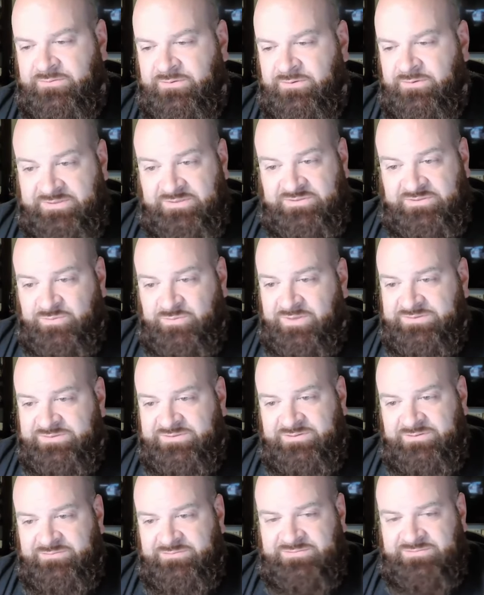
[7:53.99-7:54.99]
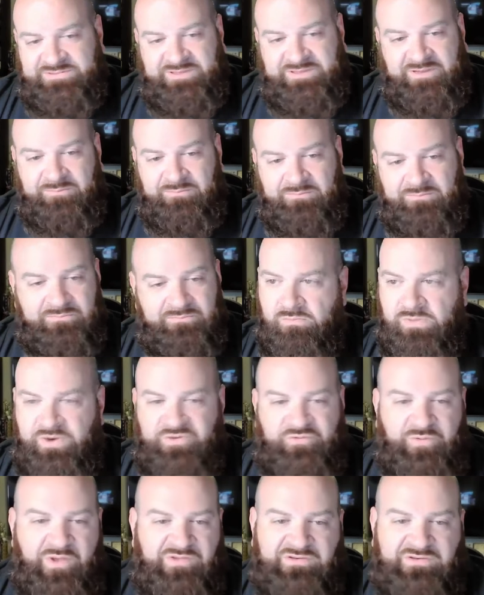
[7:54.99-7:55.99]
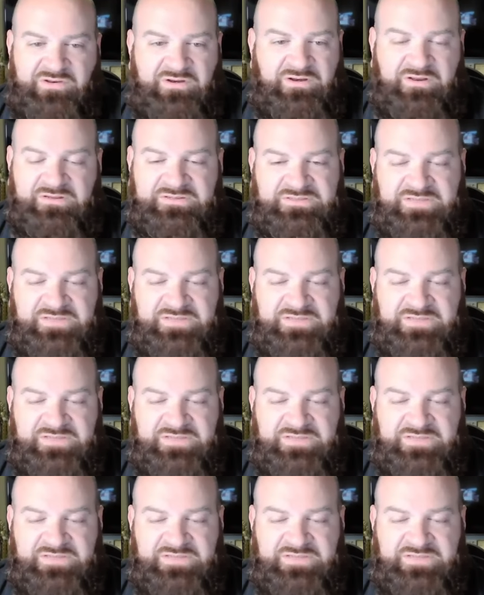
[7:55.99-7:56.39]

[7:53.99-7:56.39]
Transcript: But this wasn't an